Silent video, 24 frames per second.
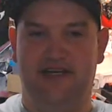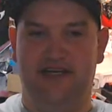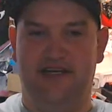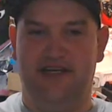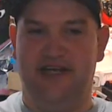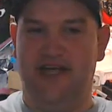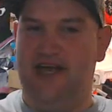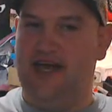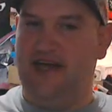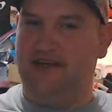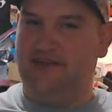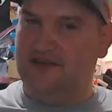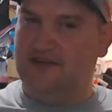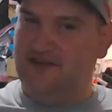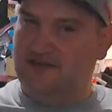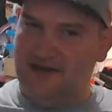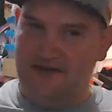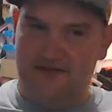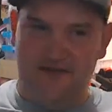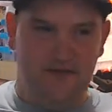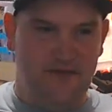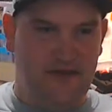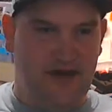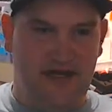Yeah, I told
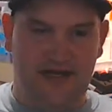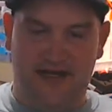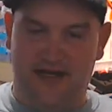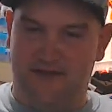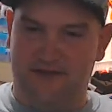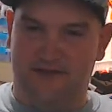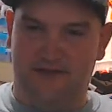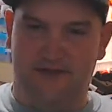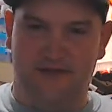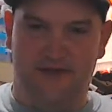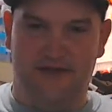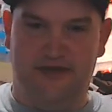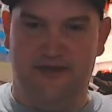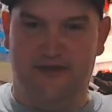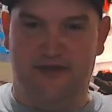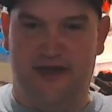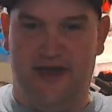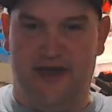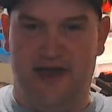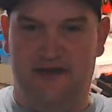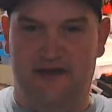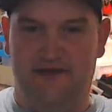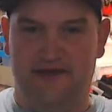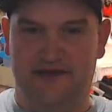everybody I was going to go
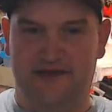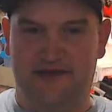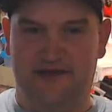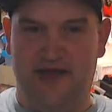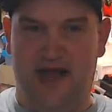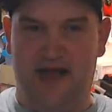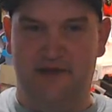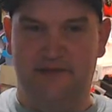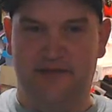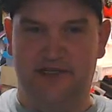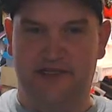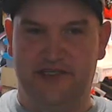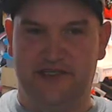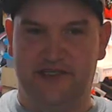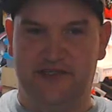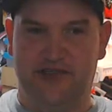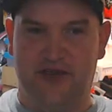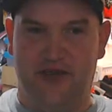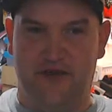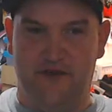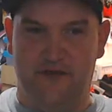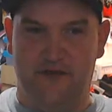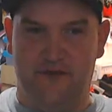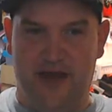live. It's time to just
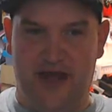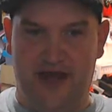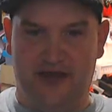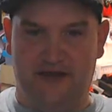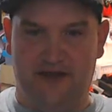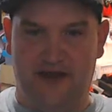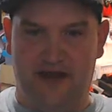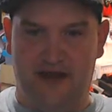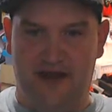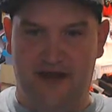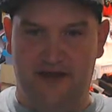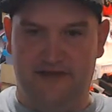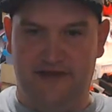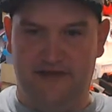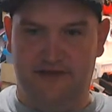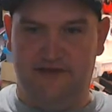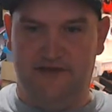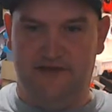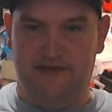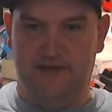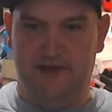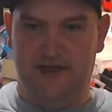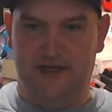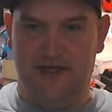go back live. Let's
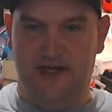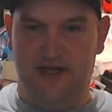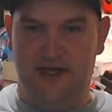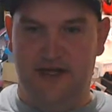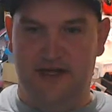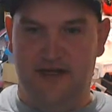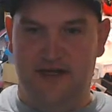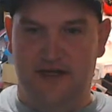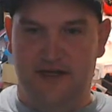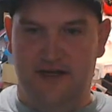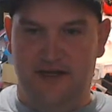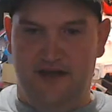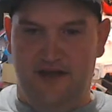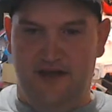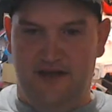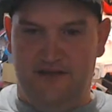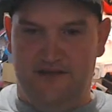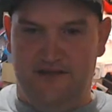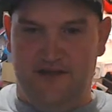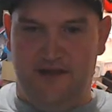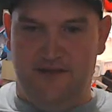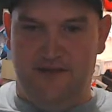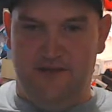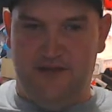do it.
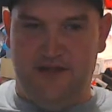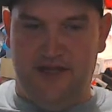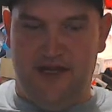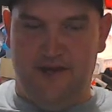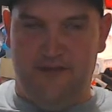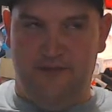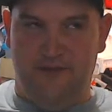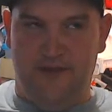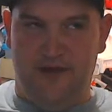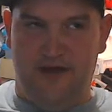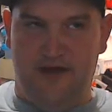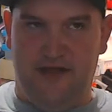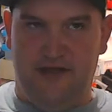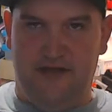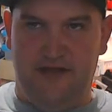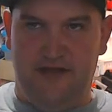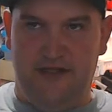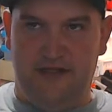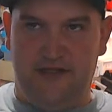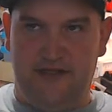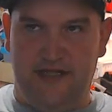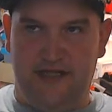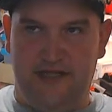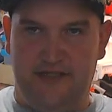So I was like, well, I
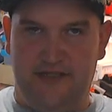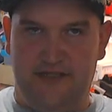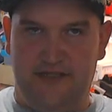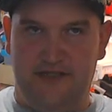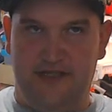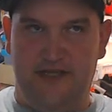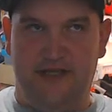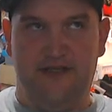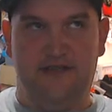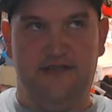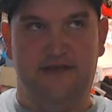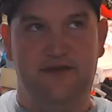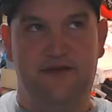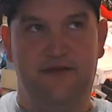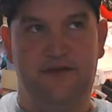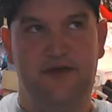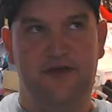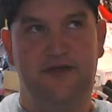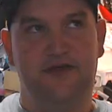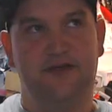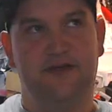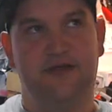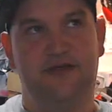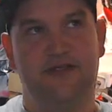did say 6. Do I
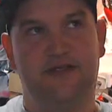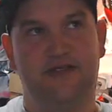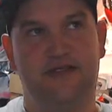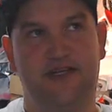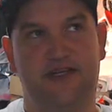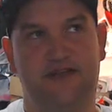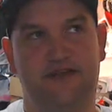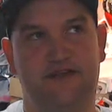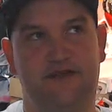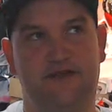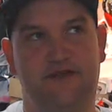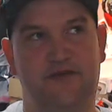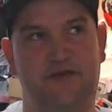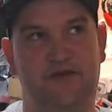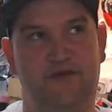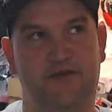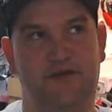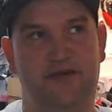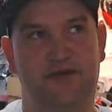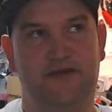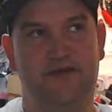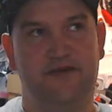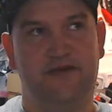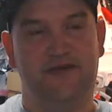want to do it 6 or do I
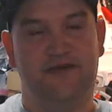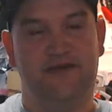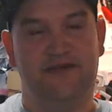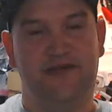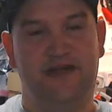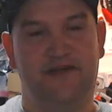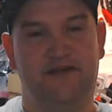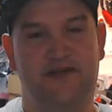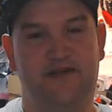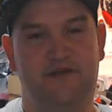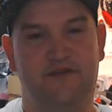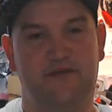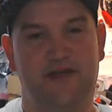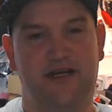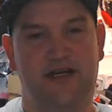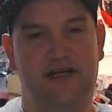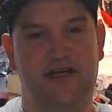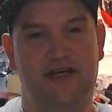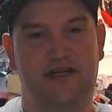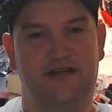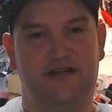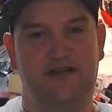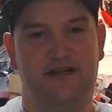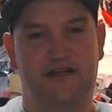want to do it 7? I'm looking
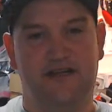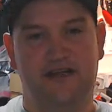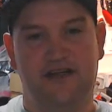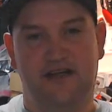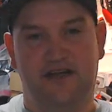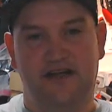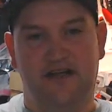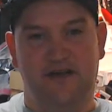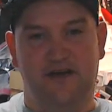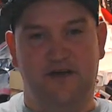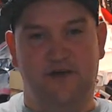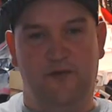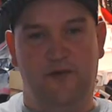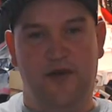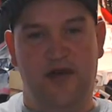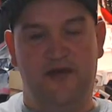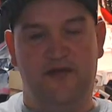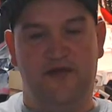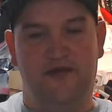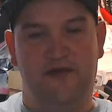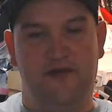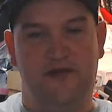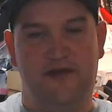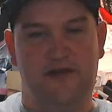at the
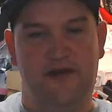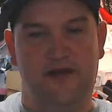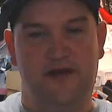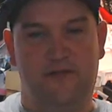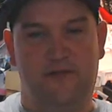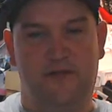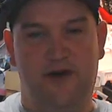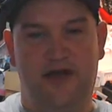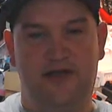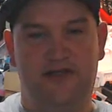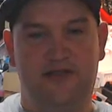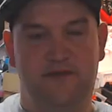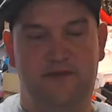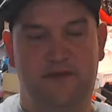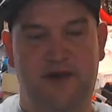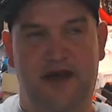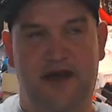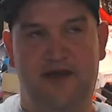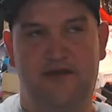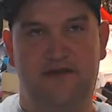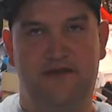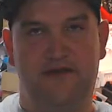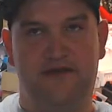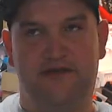weather and I'm watching
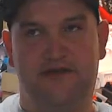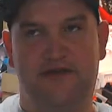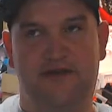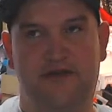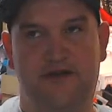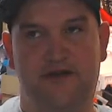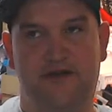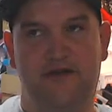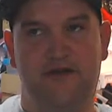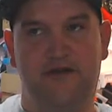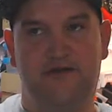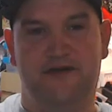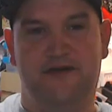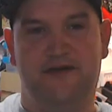batteries charge.